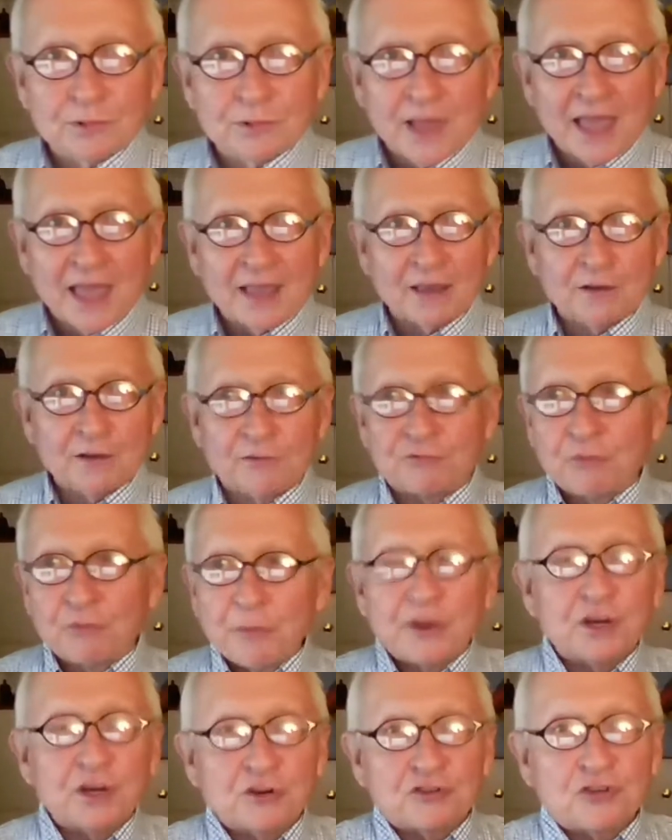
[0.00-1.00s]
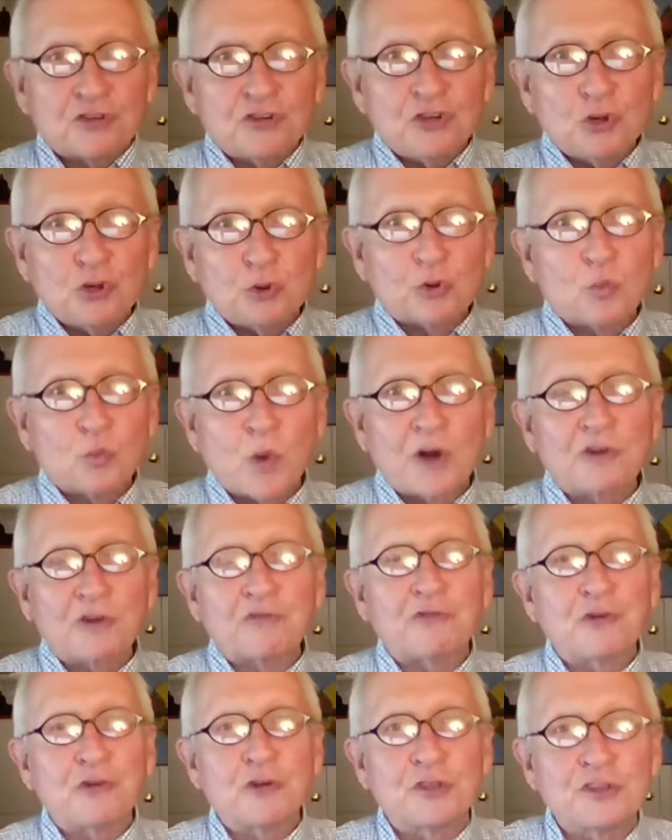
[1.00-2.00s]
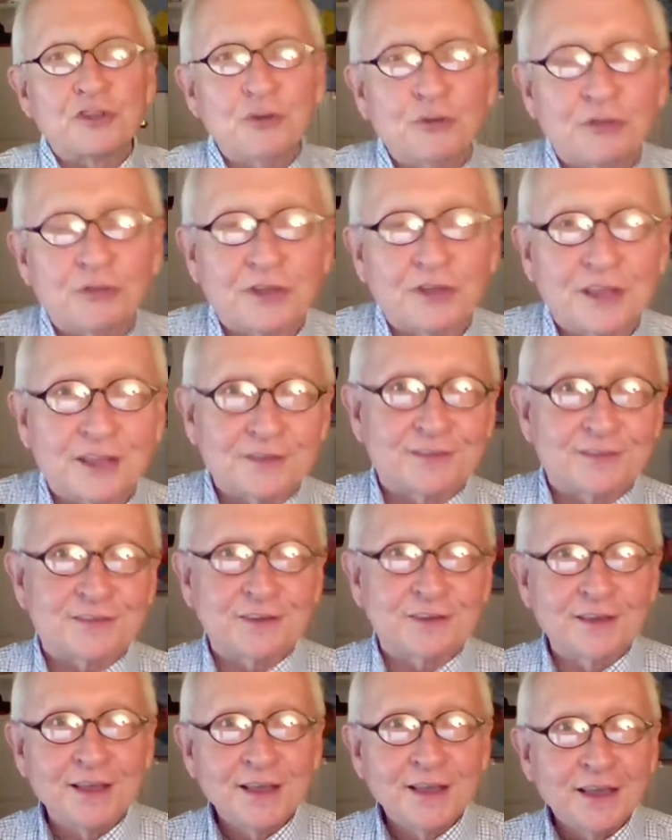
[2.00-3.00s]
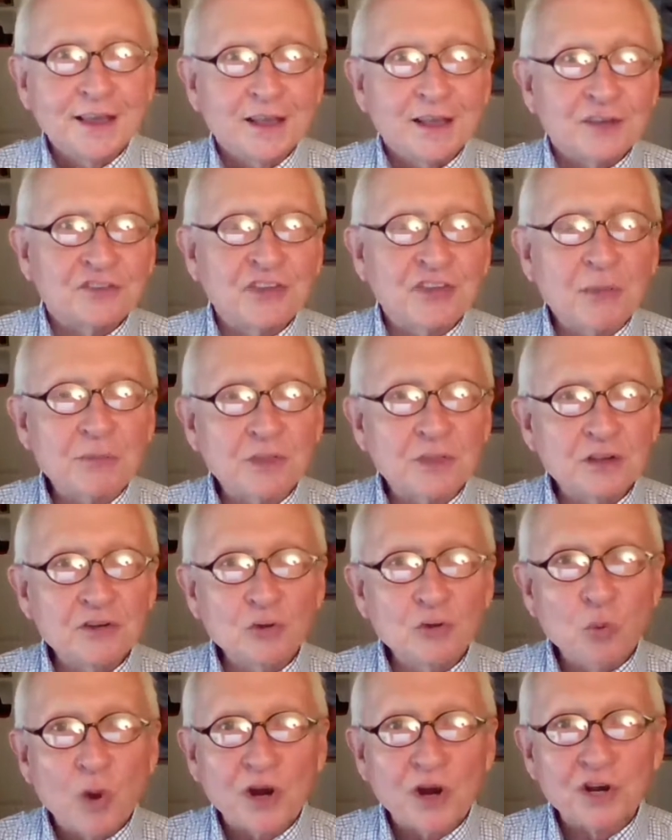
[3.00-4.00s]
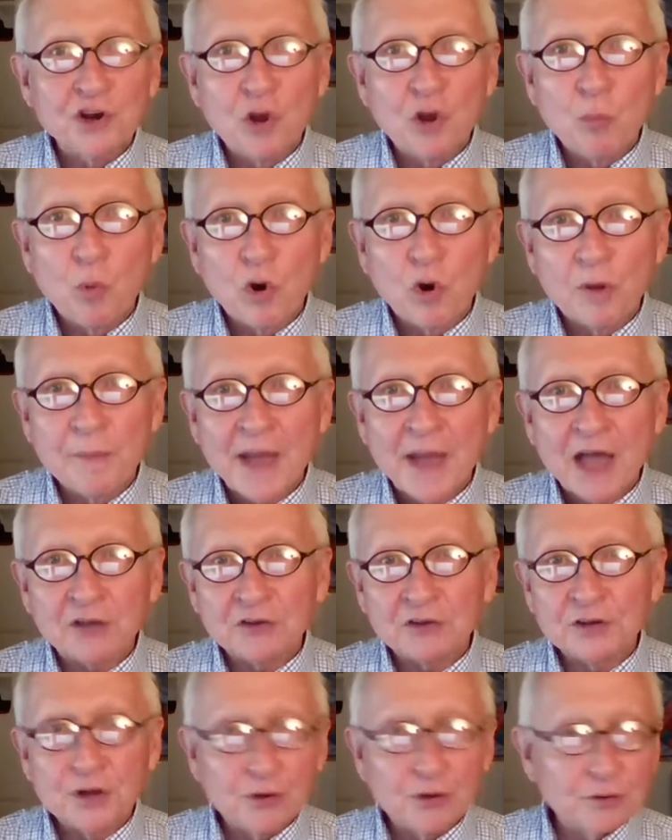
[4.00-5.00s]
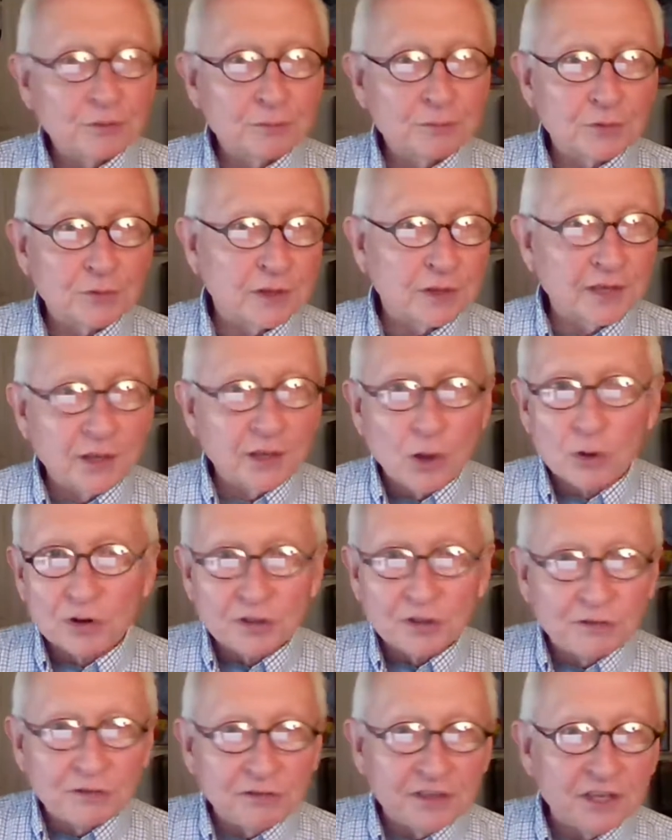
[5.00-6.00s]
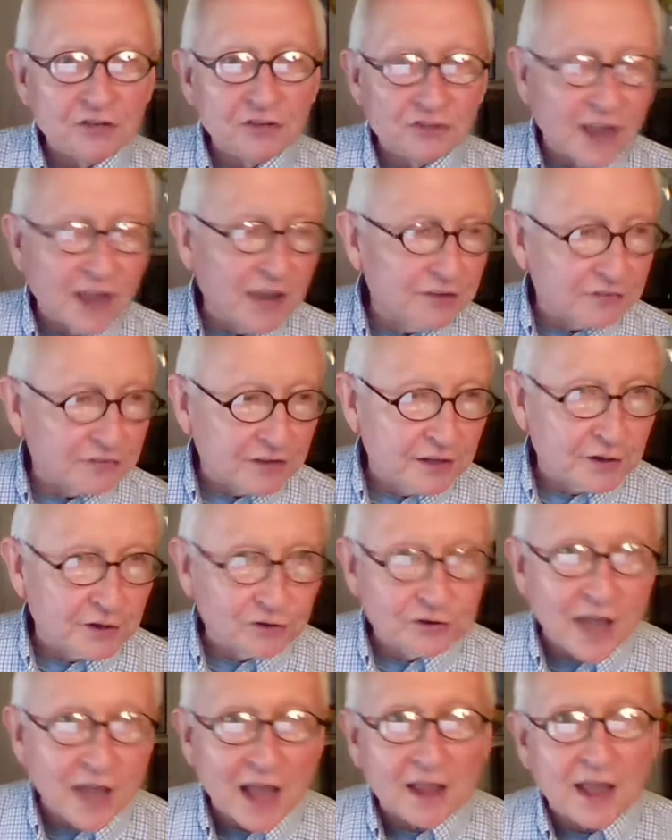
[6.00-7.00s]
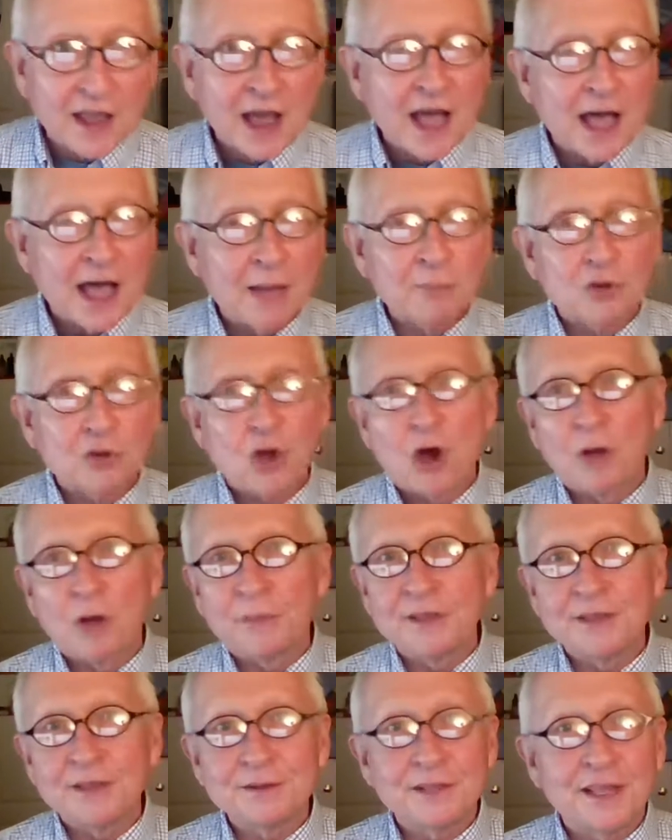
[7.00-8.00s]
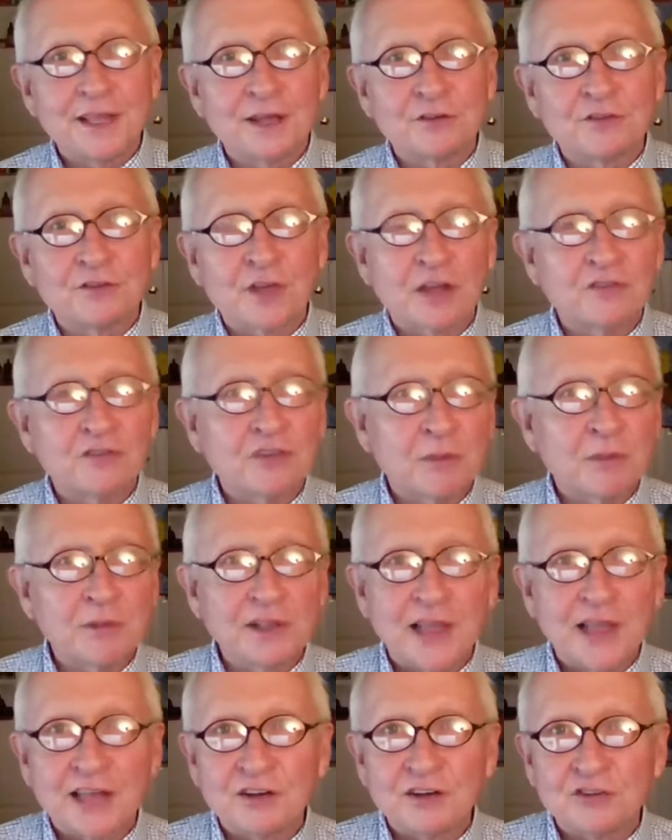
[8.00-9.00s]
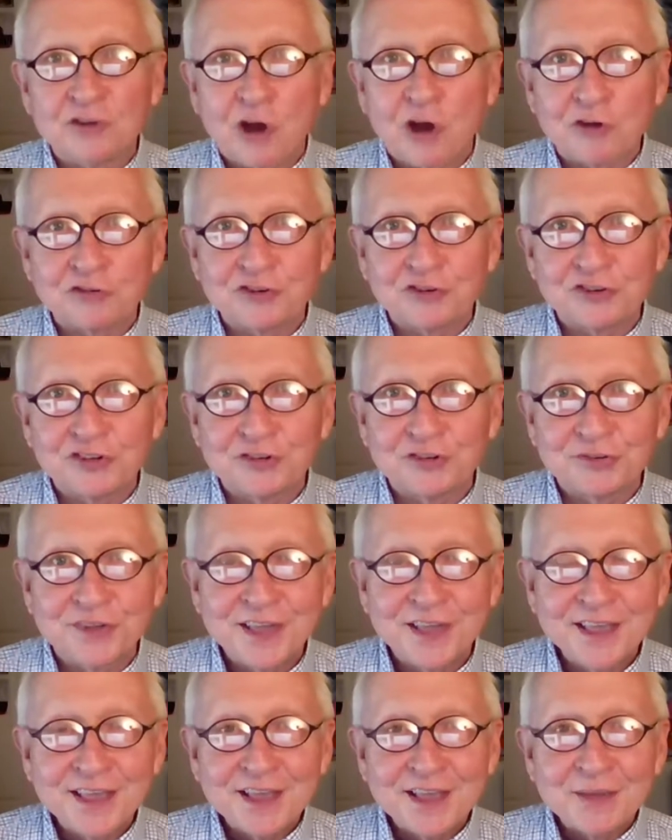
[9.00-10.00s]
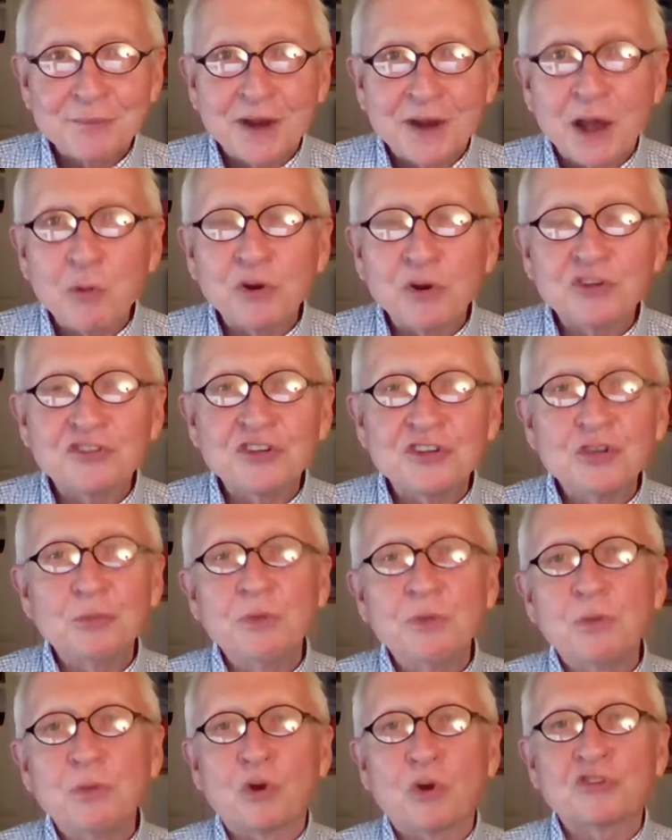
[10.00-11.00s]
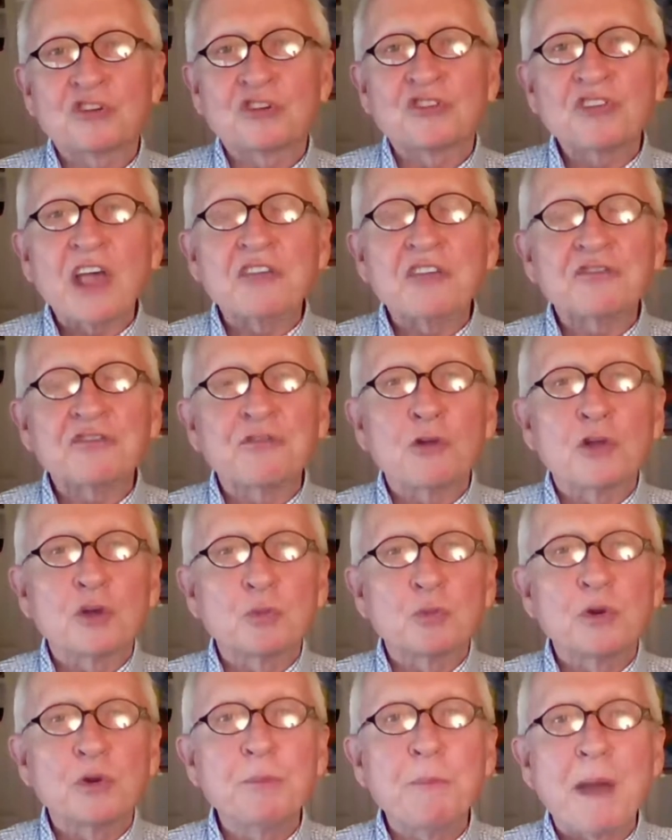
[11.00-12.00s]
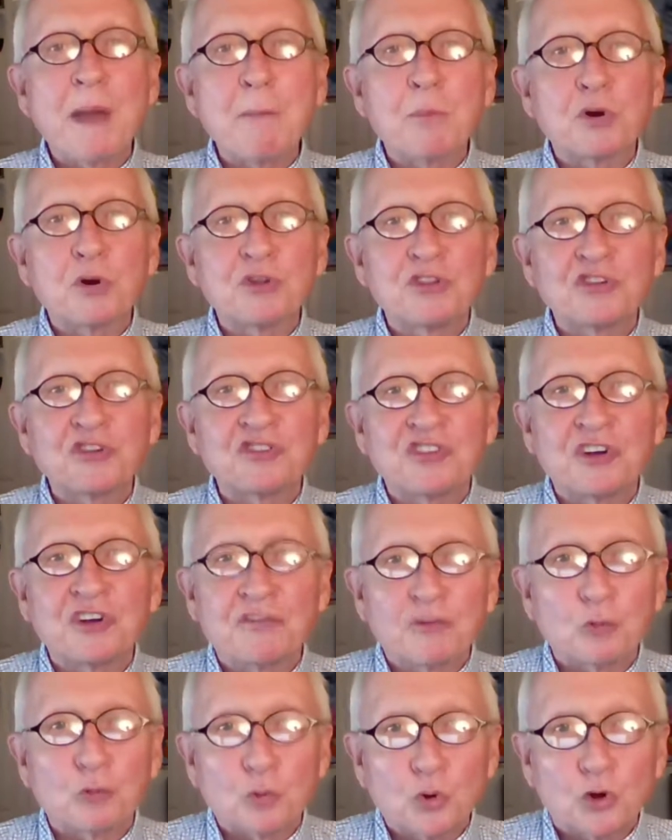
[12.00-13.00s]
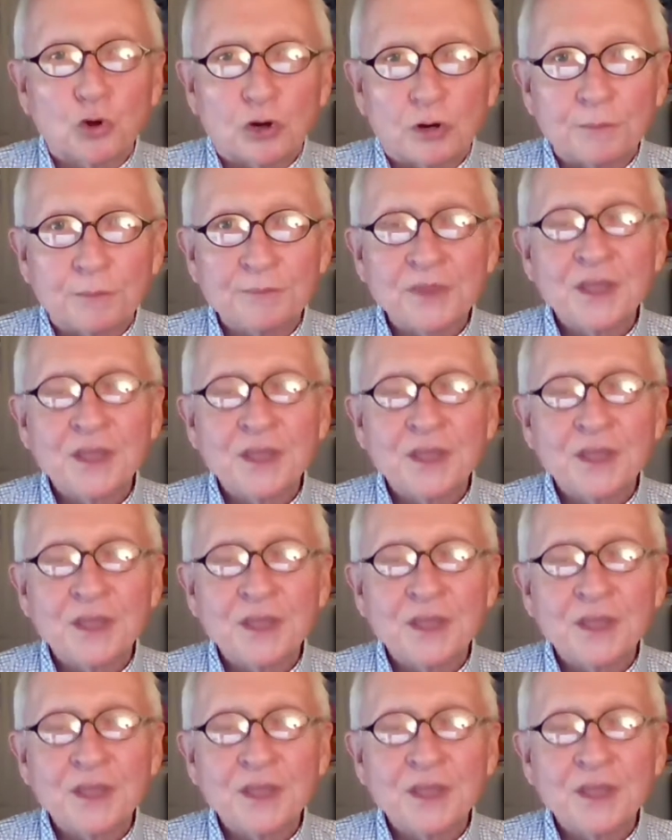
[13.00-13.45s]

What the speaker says: like familiar to you and wonderful, and you think it's something you want to know more about, go to thejskinner.com, call me, get in touch. I'd be glad to talk to you. But I want to see you be more successful. And remember the silver rule: